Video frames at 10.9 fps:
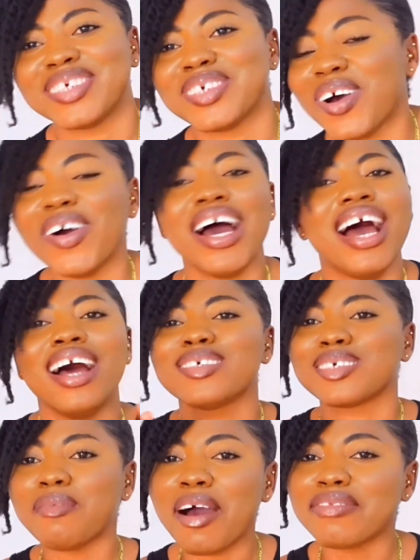So
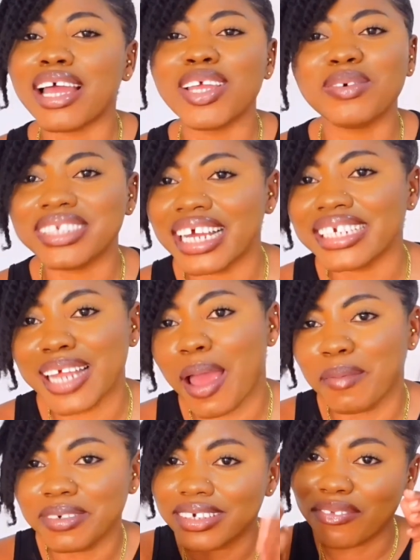some of them, you will date
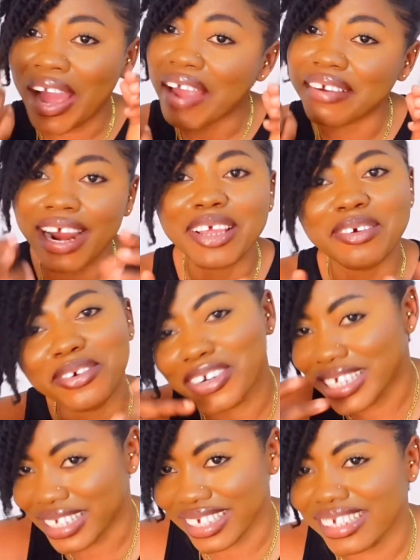them, 5 naira you will not
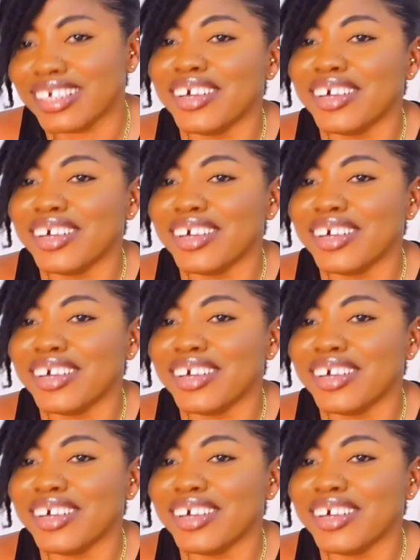see.